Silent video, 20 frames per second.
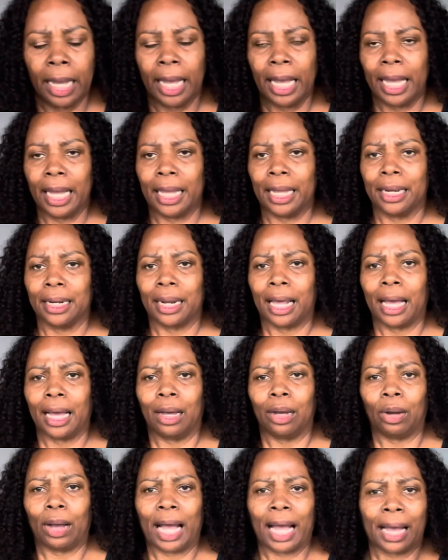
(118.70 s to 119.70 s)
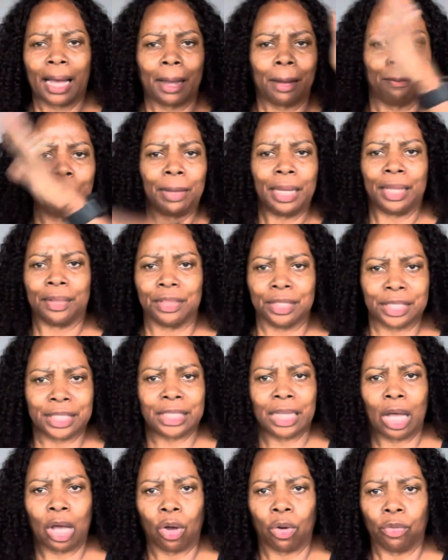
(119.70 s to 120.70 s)
And I'm in the
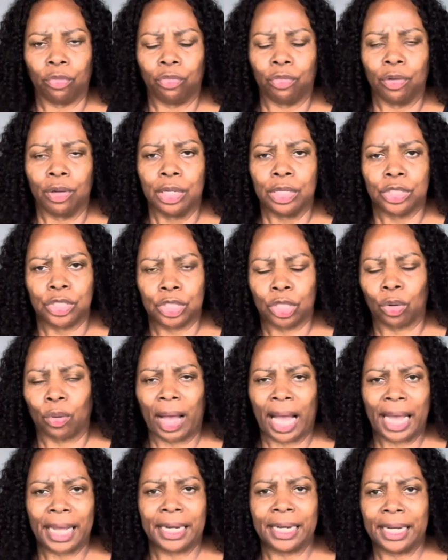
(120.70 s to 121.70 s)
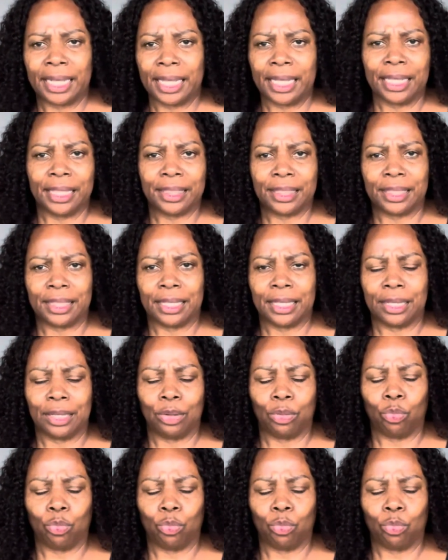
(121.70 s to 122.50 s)
South, so I need the